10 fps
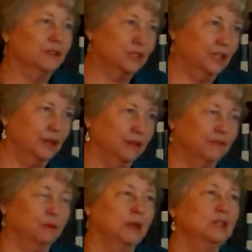share
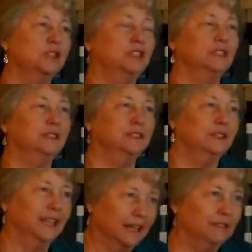
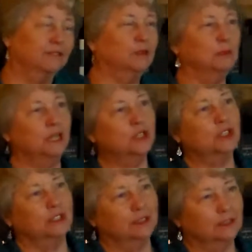information, get
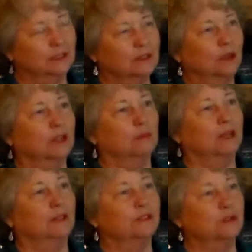information, talk about mm-hmm.